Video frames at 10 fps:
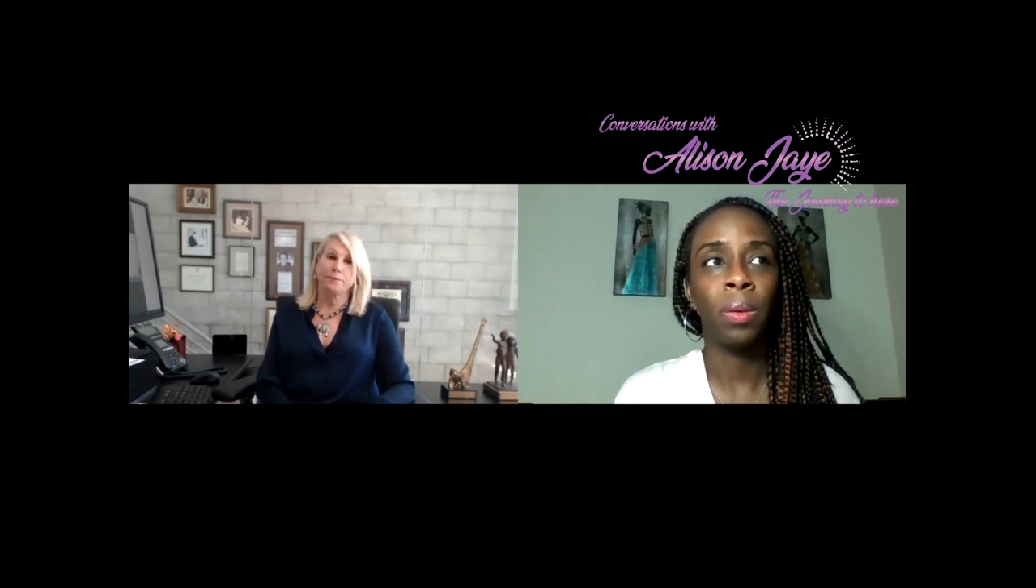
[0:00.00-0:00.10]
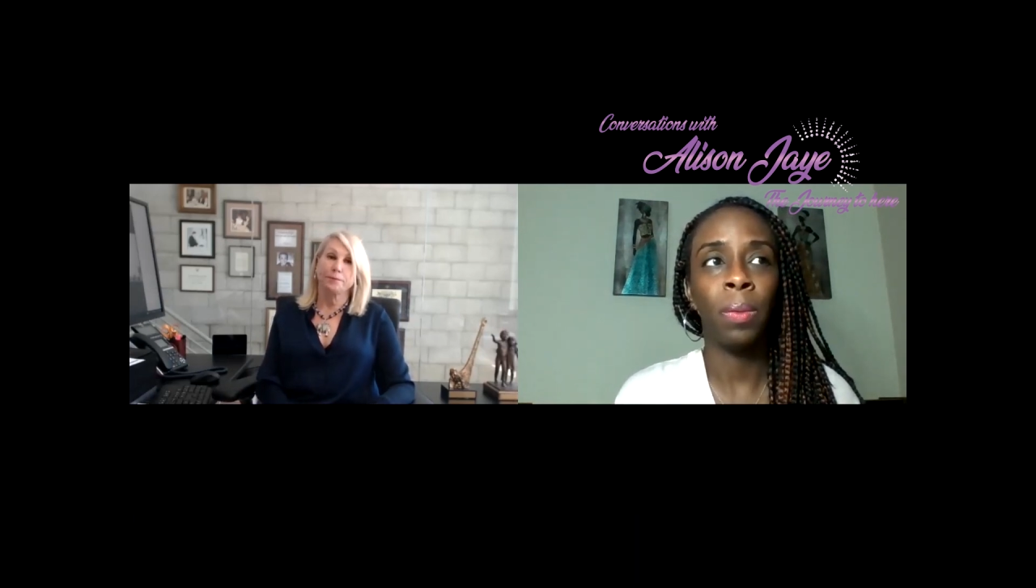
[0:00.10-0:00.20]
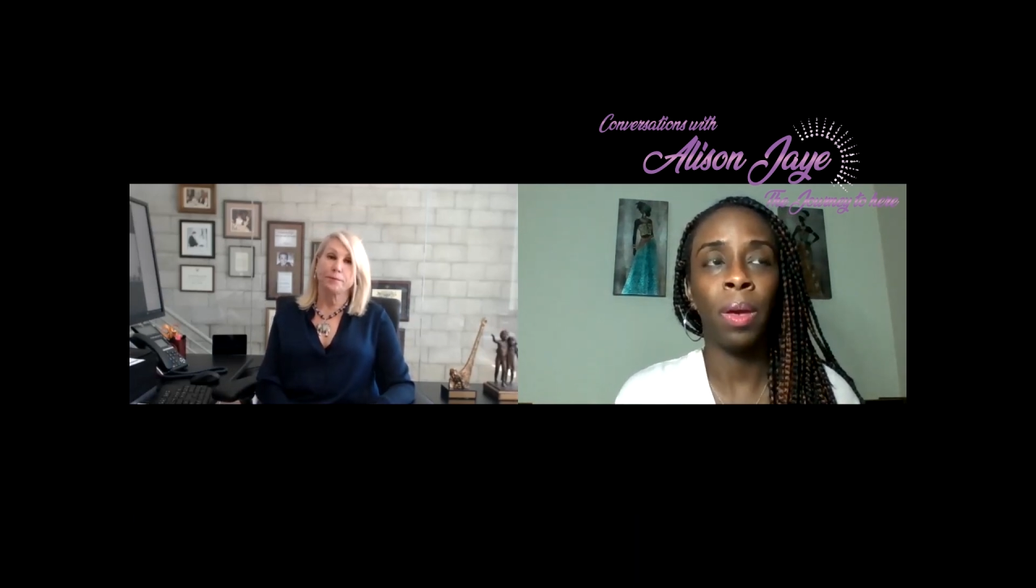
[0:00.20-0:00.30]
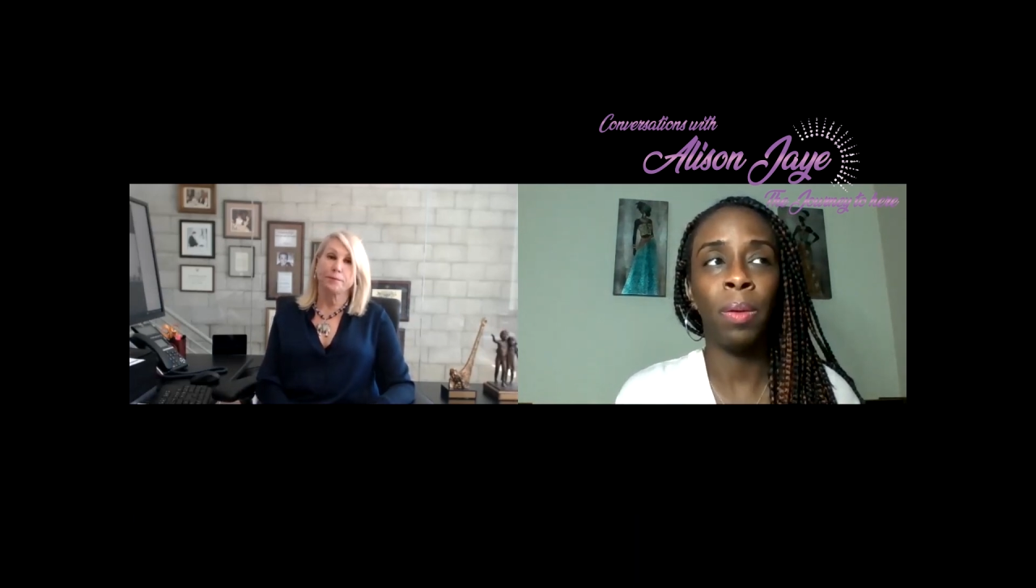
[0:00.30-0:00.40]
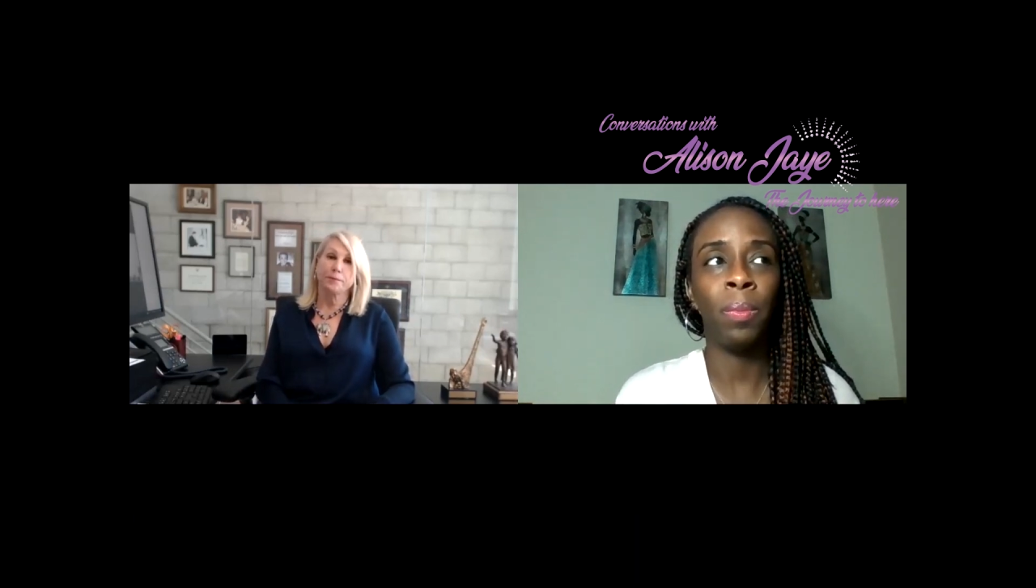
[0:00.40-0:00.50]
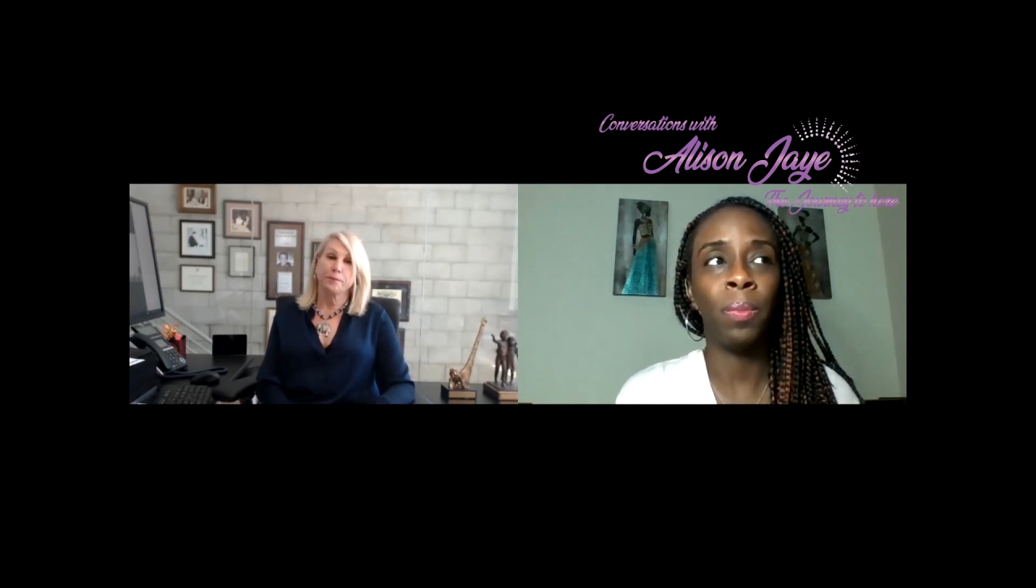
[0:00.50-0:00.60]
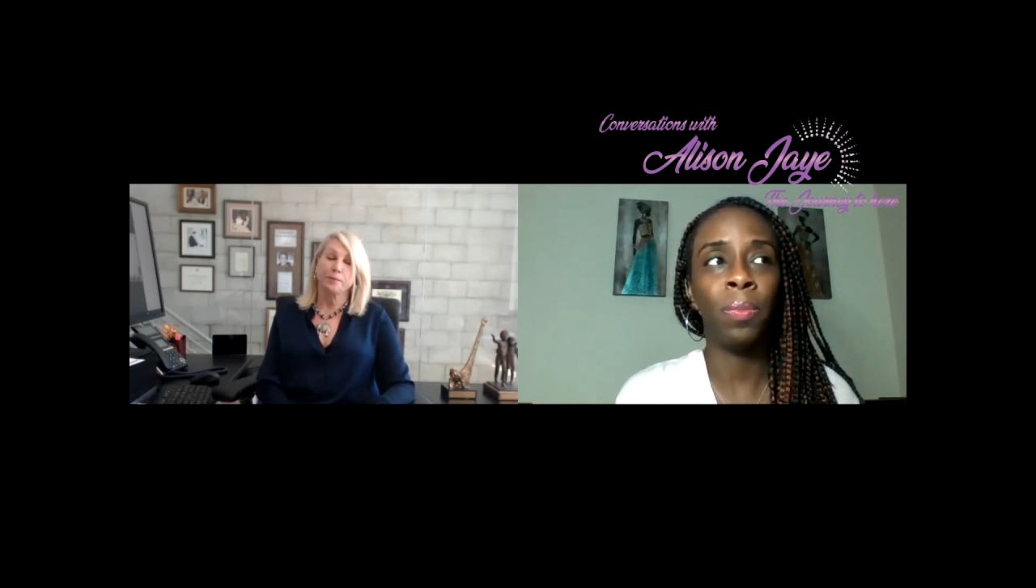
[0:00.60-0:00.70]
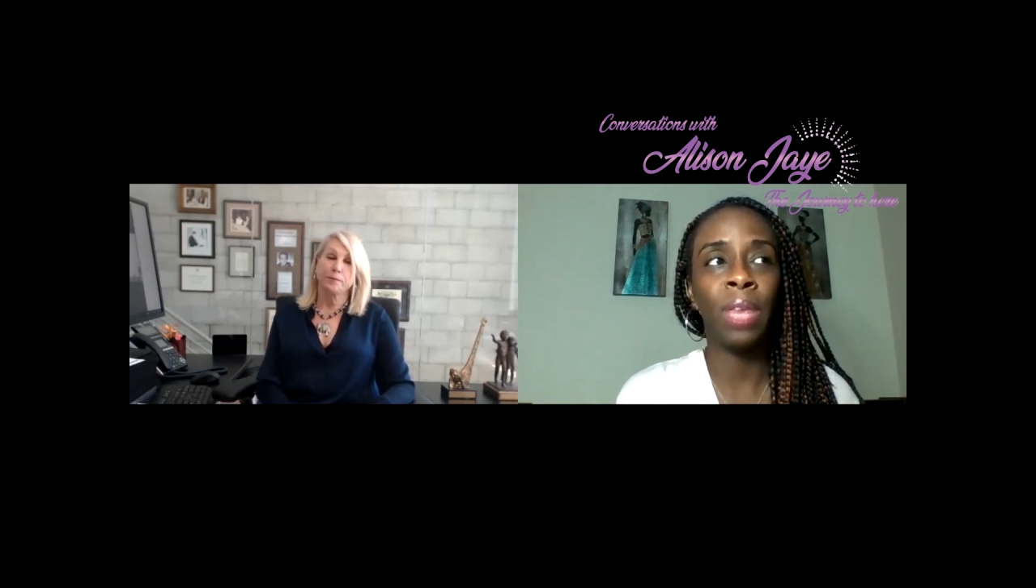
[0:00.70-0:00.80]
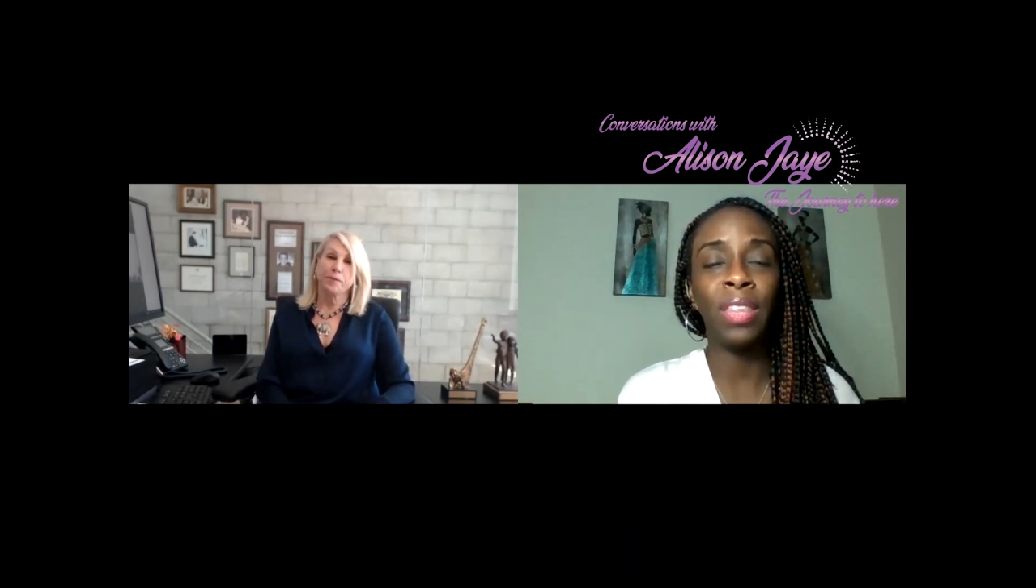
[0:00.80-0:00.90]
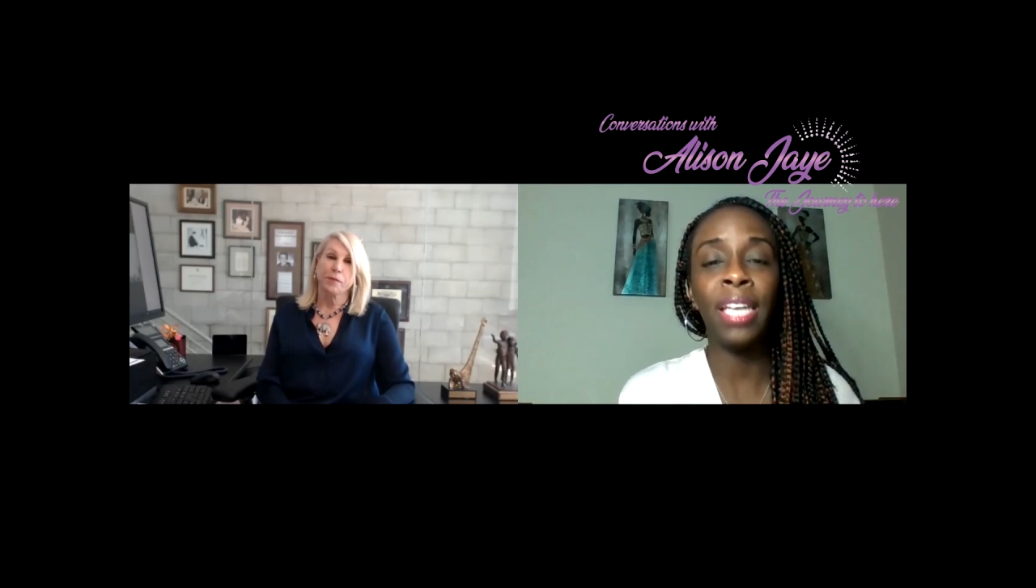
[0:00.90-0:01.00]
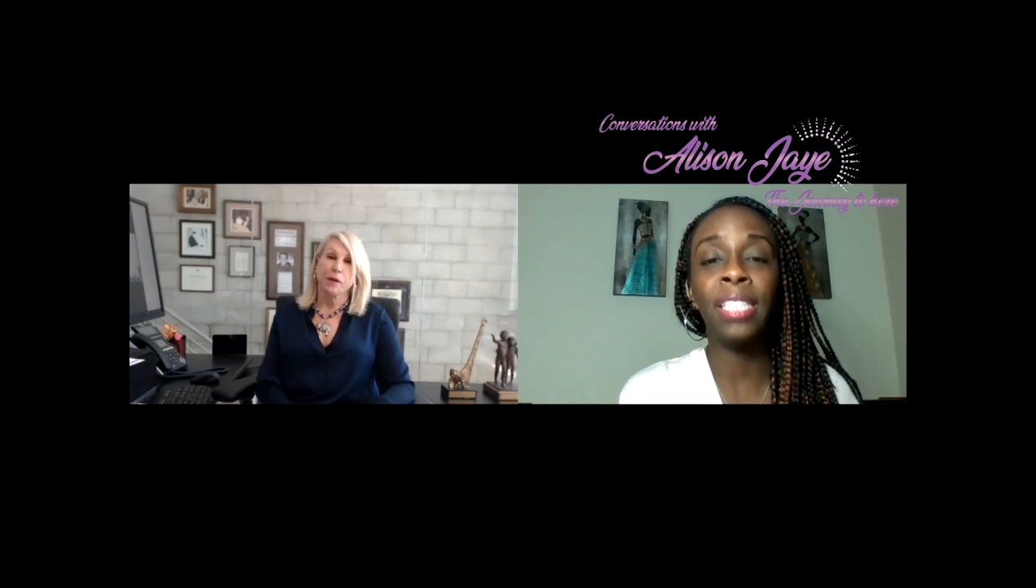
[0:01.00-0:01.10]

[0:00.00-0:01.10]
that they